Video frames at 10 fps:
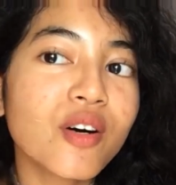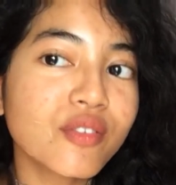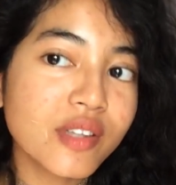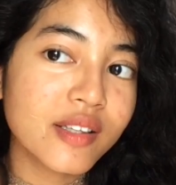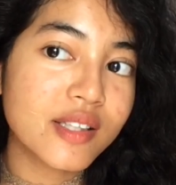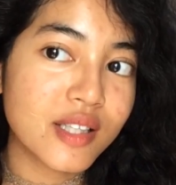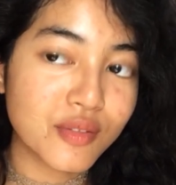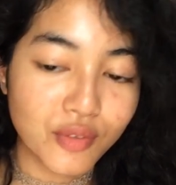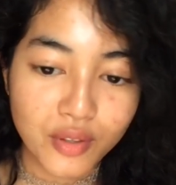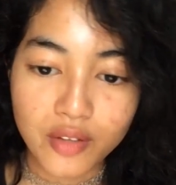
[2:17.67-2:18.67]
Hopefully this is
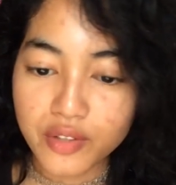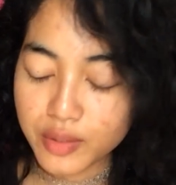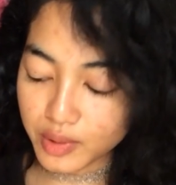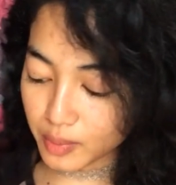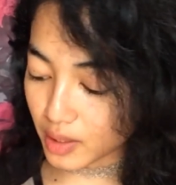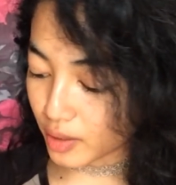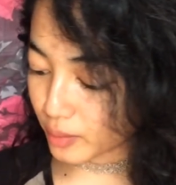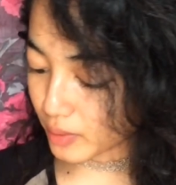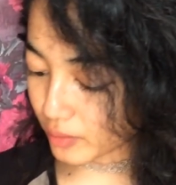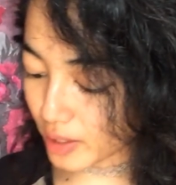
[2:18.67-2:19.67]
full coverage.
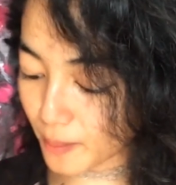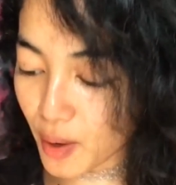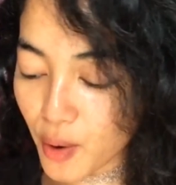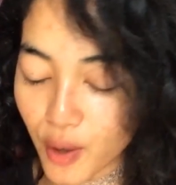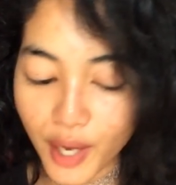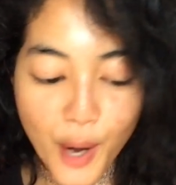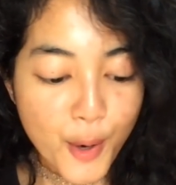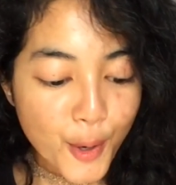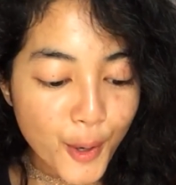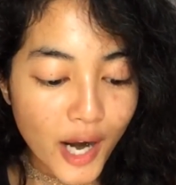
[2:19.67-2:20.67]
Bismillahirrahmanirrahim. Okay,
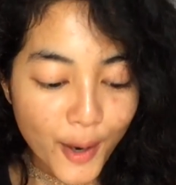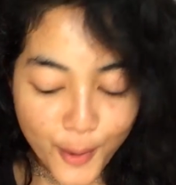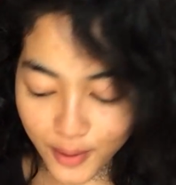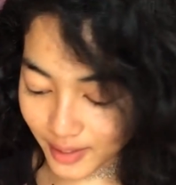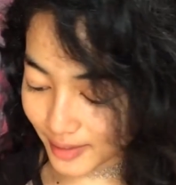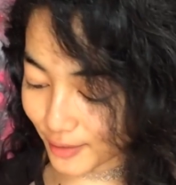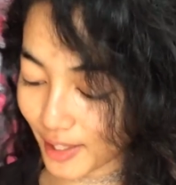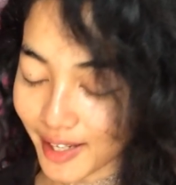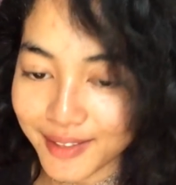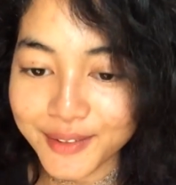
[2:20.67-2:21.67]

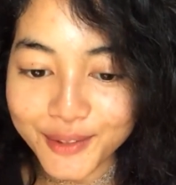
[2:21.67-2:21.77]
okay,